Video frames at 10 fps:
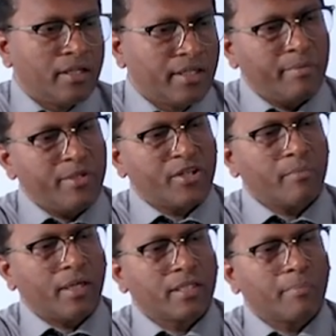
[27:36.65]
Remission
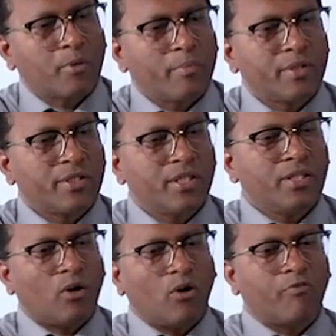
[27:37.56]
by the
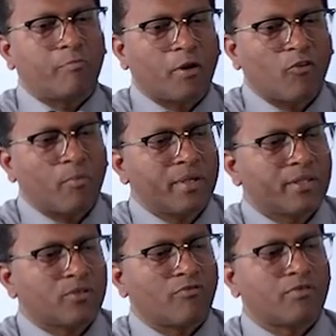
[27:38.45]
promisee of
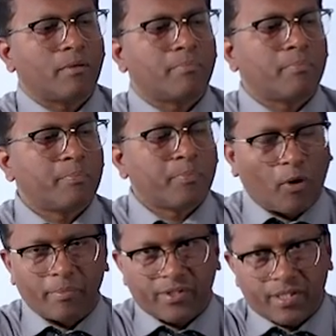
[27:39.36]
performance of the
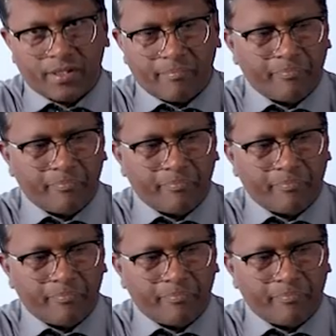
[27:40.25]
promisee.